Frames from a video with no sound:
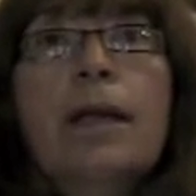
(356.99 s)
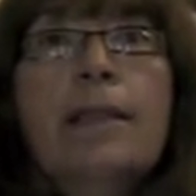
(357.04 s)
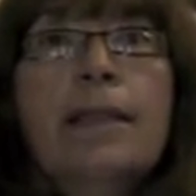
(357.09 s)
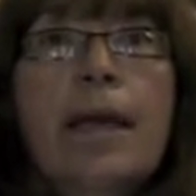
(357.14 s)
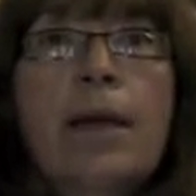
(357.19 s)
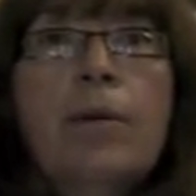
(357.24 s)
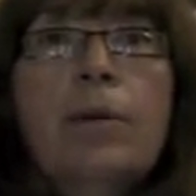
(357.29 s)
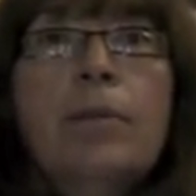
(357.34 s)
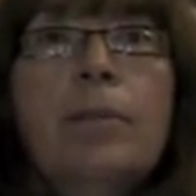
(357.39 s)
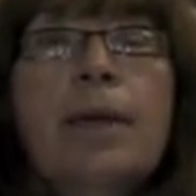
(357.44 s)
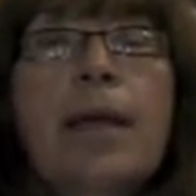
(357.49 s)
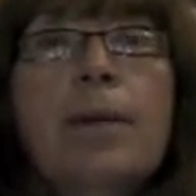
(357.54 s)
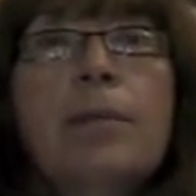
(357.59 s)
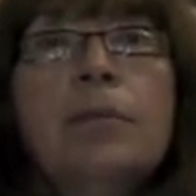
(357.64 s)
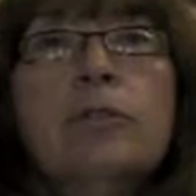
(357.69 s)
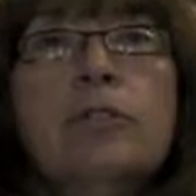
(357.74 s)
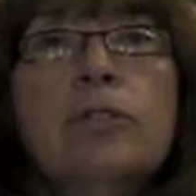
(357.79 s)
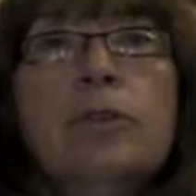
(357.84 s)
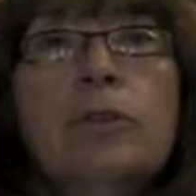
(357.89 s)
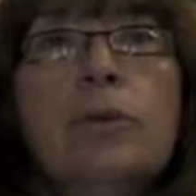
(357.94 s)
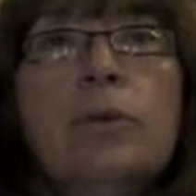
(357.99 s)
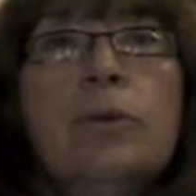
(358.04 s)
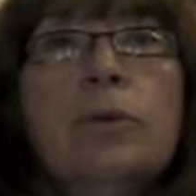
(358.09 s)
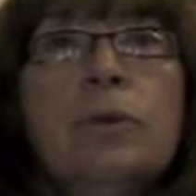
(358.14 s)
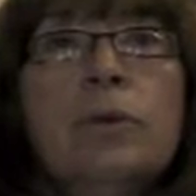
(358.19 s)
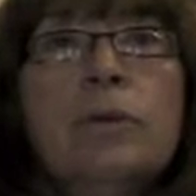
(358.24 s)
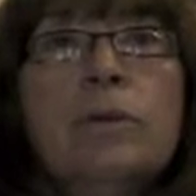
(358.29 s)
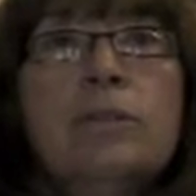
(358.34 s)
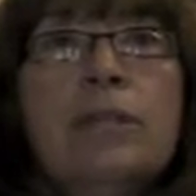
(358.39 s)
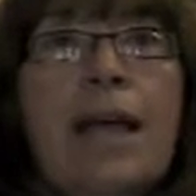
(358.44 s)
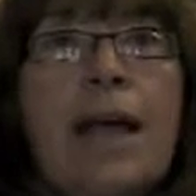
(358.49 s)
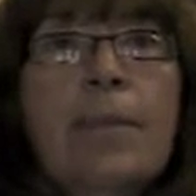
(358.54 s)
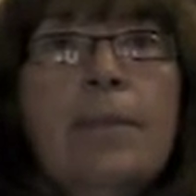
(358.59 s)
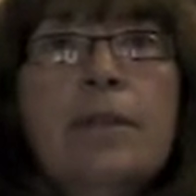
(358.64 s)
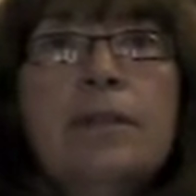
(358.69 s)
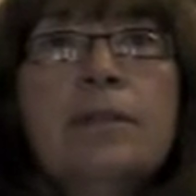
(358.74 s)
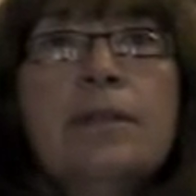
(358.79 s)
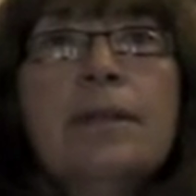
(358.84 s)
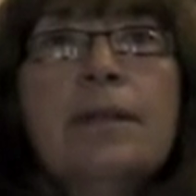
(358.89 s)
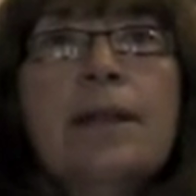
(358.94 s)
they would be able to
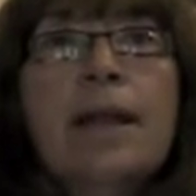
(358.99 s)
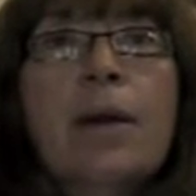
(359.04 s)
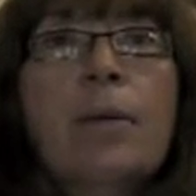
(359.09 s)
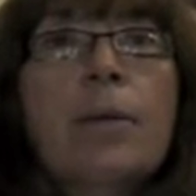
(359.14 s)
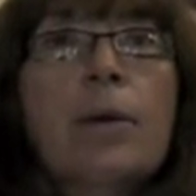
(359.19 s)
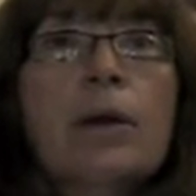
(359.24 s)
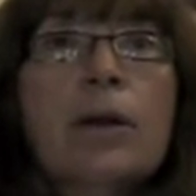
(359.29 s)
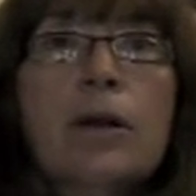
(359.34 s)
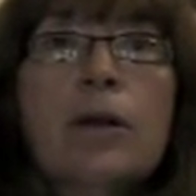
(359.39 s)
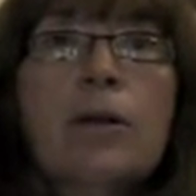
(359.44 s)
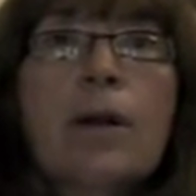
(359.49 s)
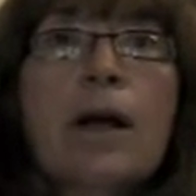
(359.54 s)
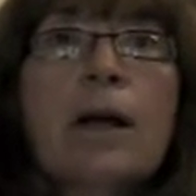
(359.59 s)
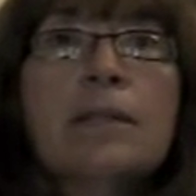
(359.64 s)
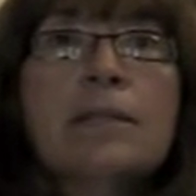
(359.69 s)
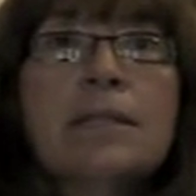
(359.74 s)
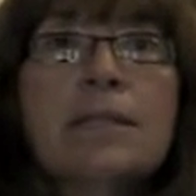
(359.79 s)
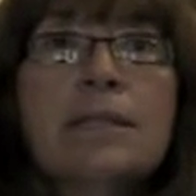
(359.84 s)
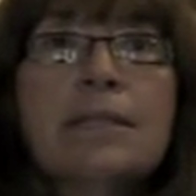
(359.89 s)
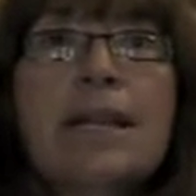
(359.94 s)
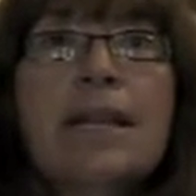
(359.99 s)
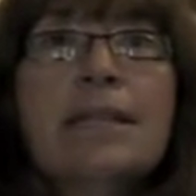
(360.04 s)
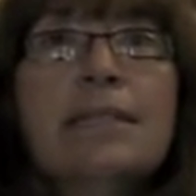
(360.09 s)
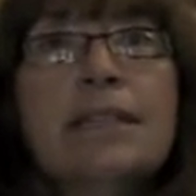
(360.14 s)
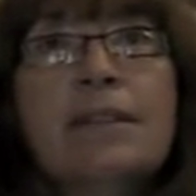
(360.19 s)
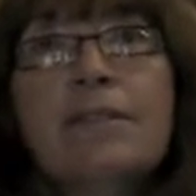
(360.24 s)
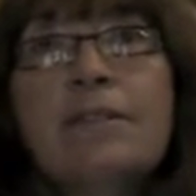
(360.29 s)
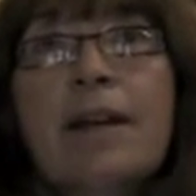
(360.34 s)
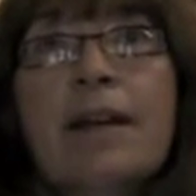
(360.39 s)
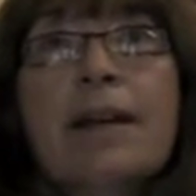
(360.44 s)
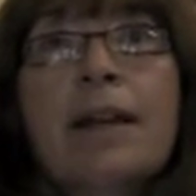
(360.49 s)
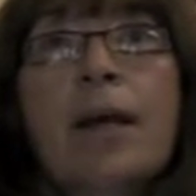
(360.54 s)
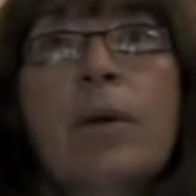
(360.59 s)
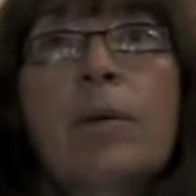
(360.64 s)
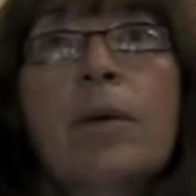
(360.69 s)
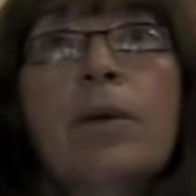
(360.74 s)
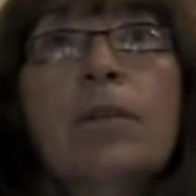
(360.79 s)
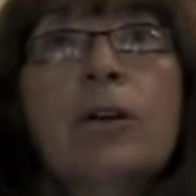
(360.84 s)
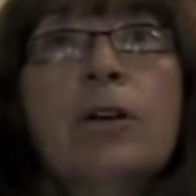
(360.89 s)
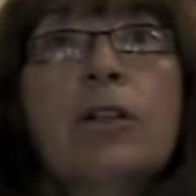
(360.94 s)
tap into the network across the states and find
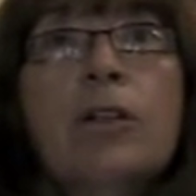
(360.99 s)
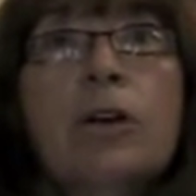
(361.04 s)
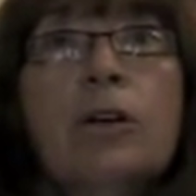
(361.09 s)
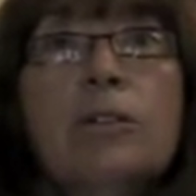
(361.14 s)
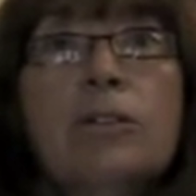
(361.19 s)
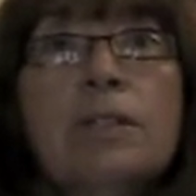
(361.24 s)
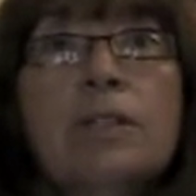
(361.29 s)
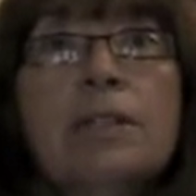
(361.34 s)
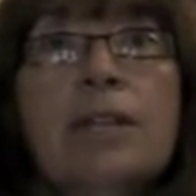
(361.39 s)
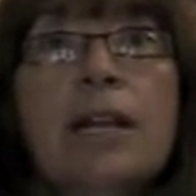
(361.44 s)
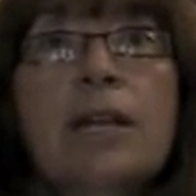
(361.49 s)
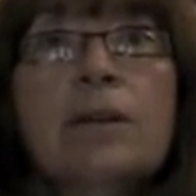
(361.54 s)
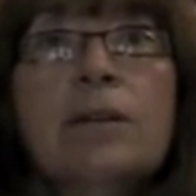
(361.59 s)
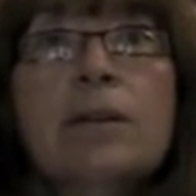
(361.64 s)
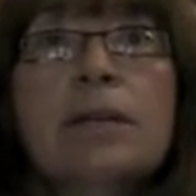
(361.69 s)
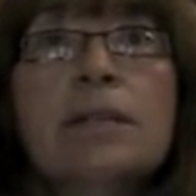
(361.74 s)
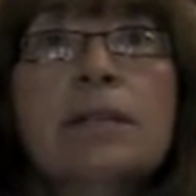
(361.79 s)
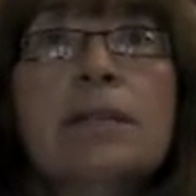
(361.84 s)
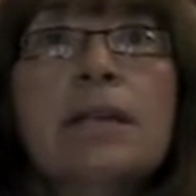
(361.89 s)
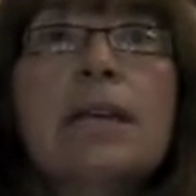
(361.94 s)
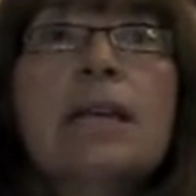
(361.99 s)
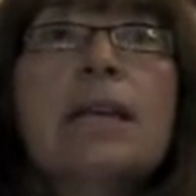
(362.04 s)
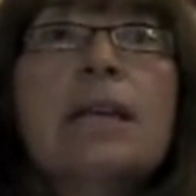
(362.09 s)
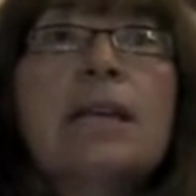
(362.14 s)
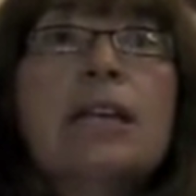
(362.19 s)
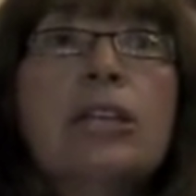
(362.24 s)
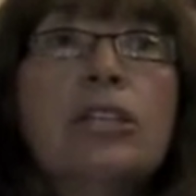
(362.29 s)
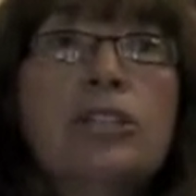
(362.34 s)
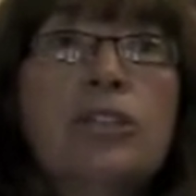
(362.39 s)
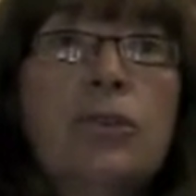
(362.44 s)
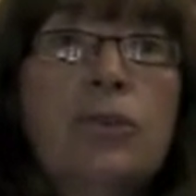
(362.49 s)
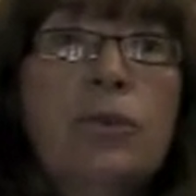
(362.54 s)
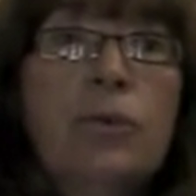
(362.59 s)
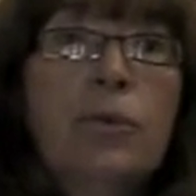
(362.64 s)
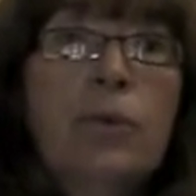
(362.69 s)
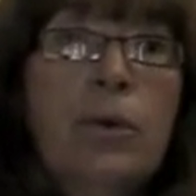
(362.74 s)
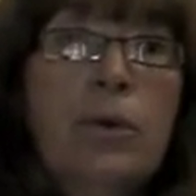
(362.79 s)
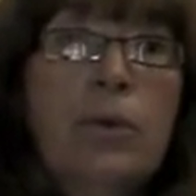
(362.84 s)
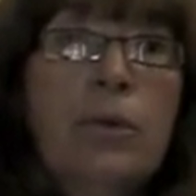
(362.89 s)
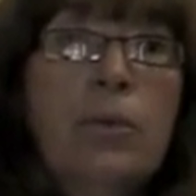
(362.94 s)
out where the closest center is
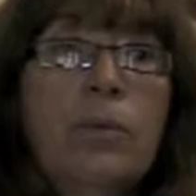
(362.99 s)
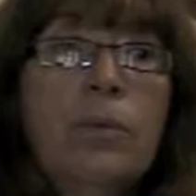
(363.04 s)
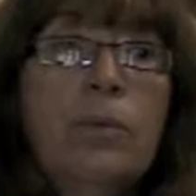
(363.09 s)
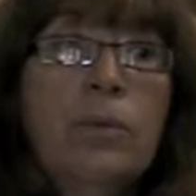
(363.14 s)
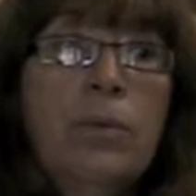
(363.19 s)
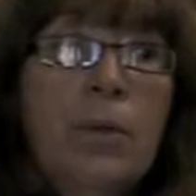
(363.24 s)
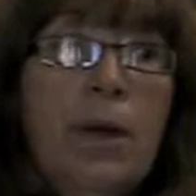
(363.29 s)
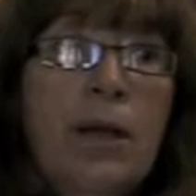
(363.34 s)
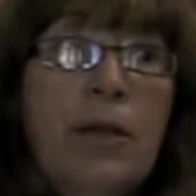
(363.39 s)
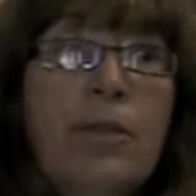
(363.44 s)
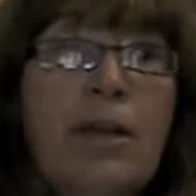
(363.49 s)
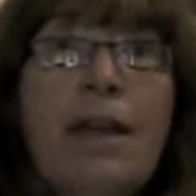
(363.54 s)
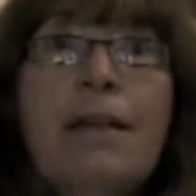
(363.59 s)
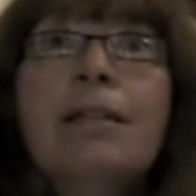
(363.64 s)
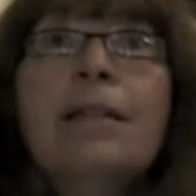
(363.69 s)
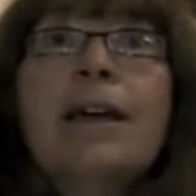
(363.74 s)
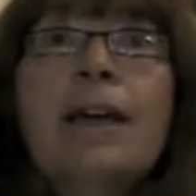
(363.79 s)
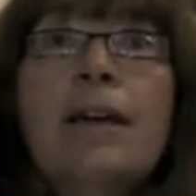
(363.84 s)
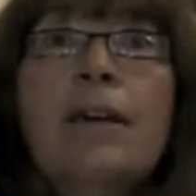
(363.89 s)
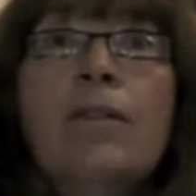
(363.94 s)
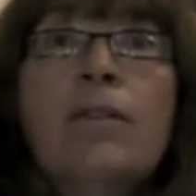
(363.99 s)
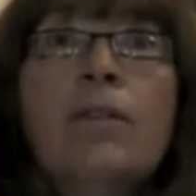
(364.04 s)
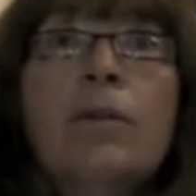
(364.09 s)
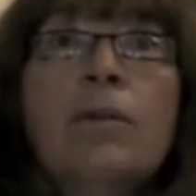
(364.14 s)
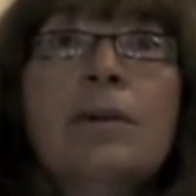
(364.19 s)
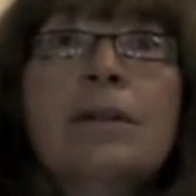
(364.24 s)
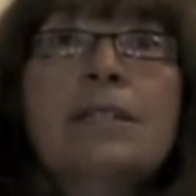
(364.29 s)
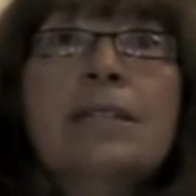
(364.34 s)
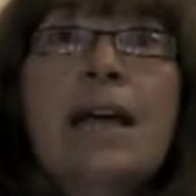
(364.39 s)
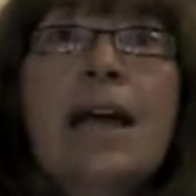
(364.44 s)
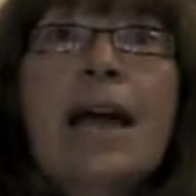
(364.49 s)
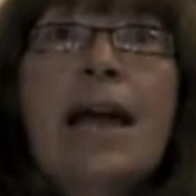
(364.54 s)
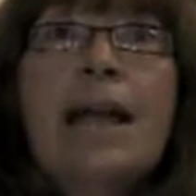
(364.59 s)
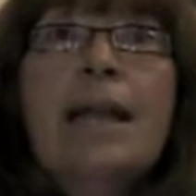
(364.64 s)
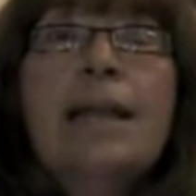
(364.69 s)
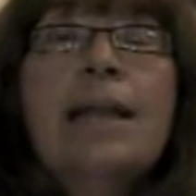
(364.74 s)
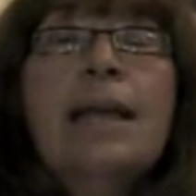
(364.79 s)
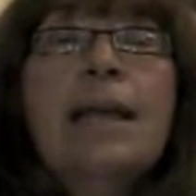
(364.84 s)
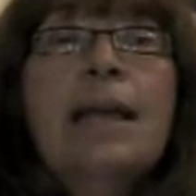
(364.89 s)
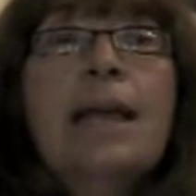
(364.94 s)
to where they live or
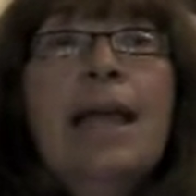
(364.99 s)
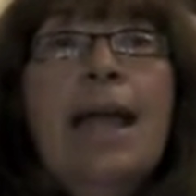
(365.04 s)
reside,